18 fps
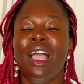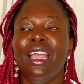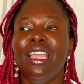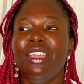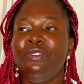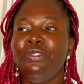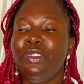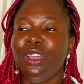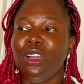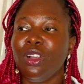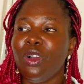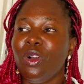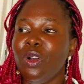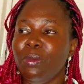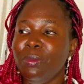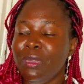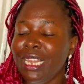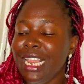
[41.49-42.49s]
if you are
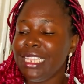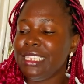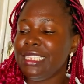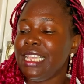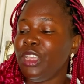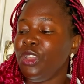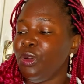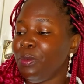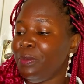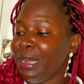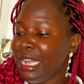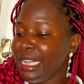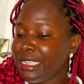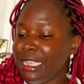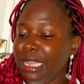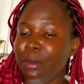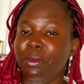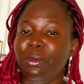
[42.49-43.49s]
coming let's say your
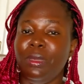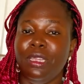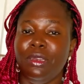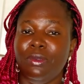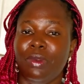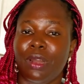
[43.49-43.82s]
bags are being